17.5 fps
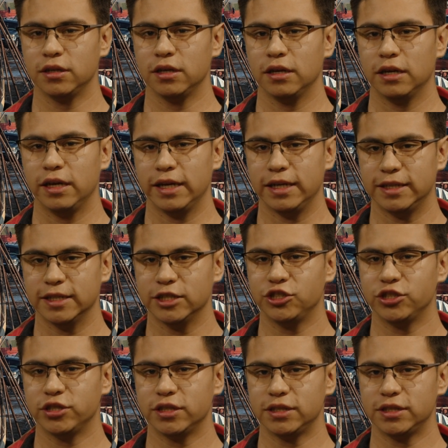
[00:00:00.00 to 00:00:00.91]

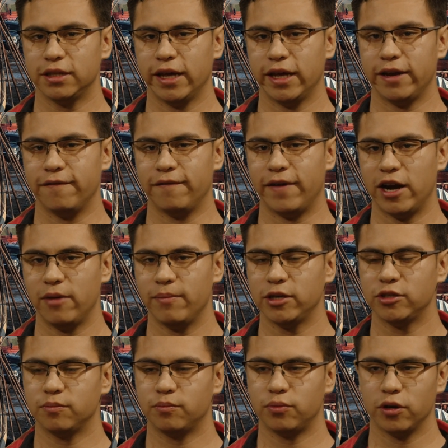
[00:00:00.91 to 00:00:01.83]
indigenous-led
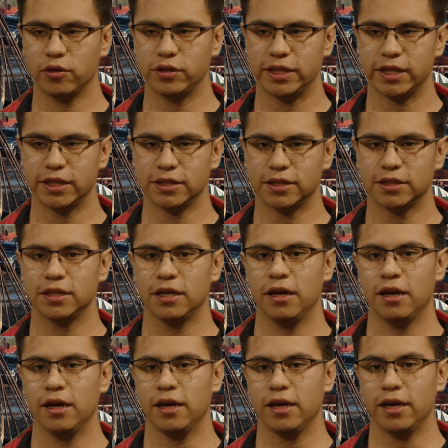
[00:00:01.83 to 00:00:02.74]
environmental protests
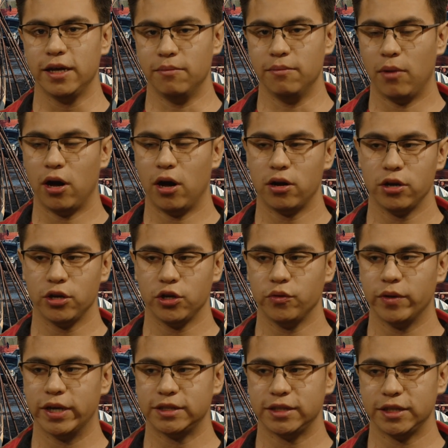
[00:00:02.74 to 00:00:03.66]
in modern
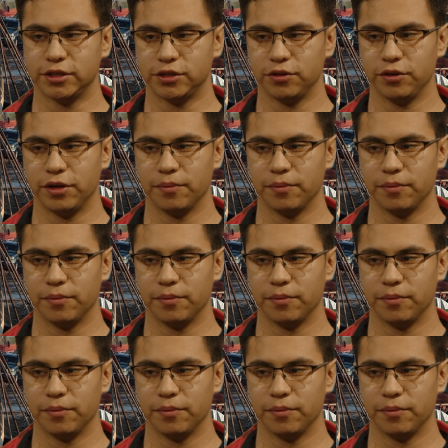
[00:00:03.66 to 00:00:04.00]
U.S. history.